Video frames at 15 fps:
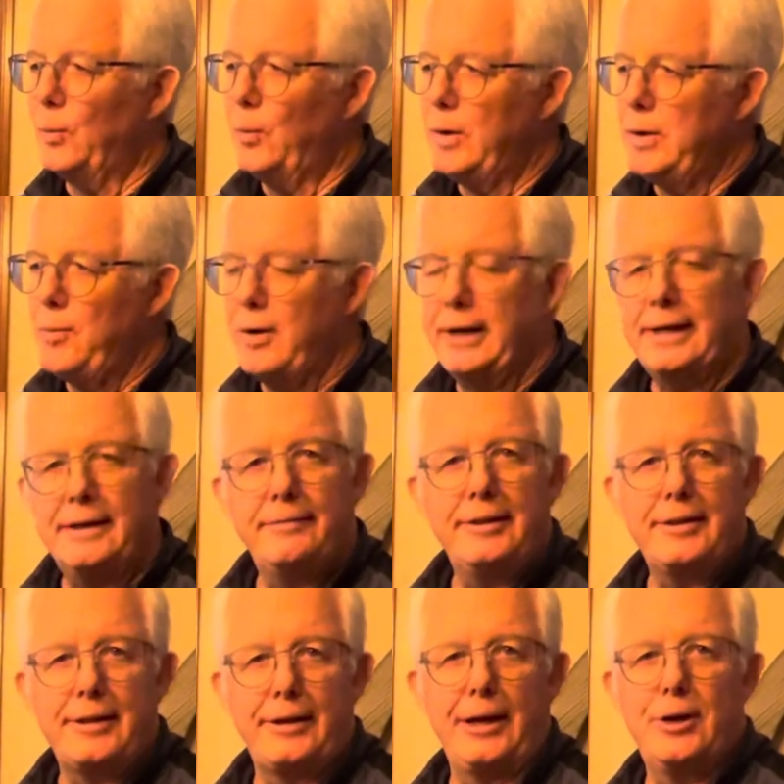we want to give you
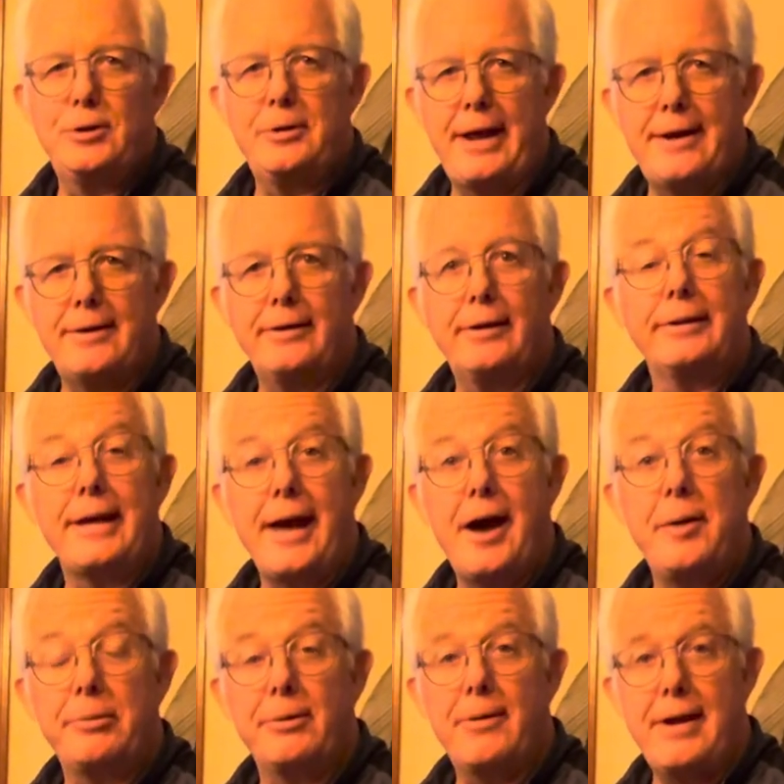the lowdown on the
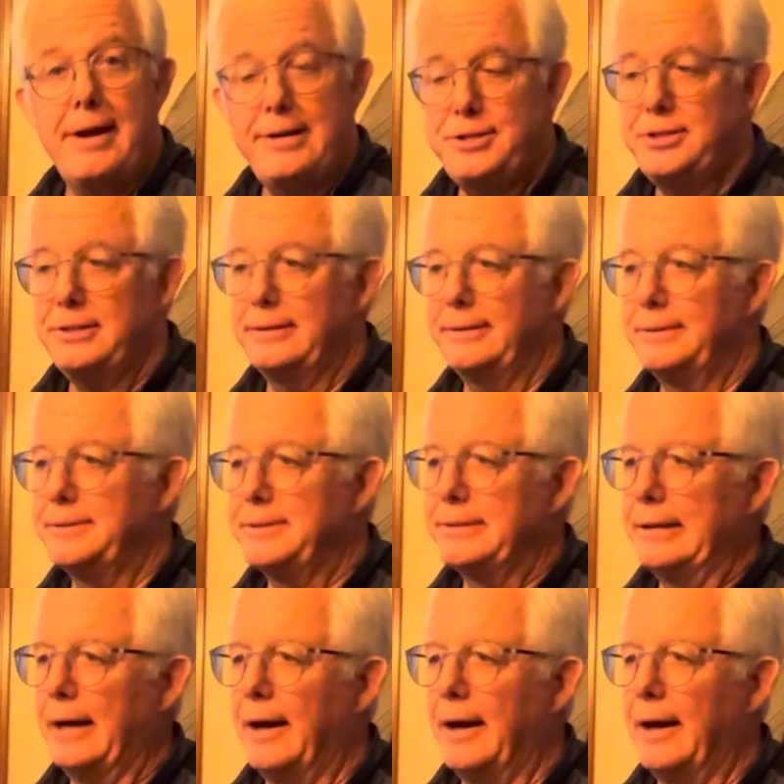operations